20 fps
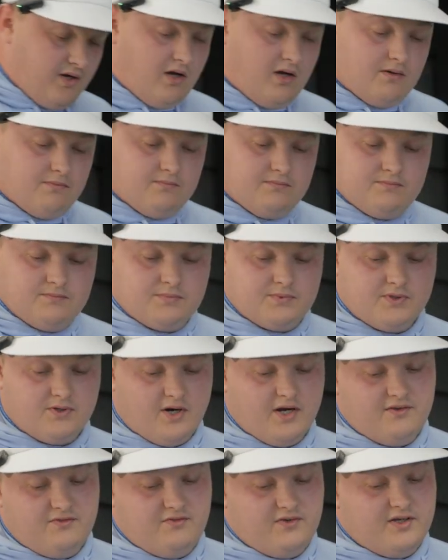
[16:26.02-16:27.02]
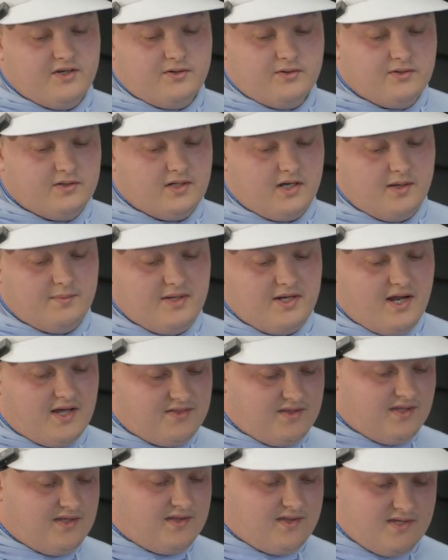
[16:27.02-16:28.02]
all, great feel. I mean, I
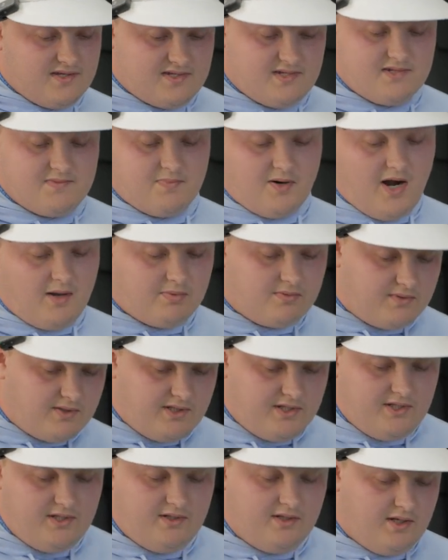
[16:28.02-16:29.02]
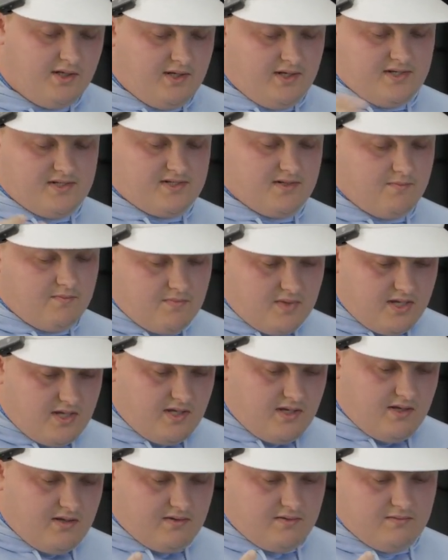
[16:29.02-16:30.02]
think this is probably, to
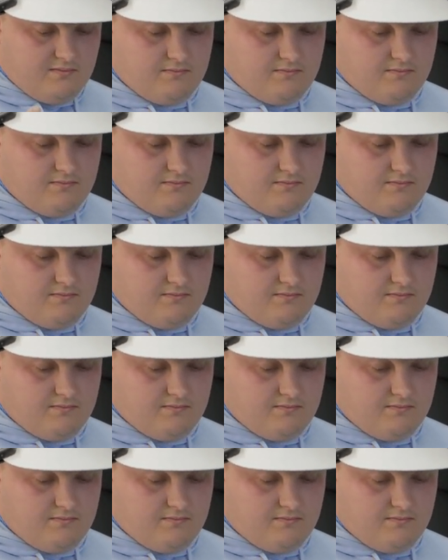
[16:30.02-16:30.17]
me,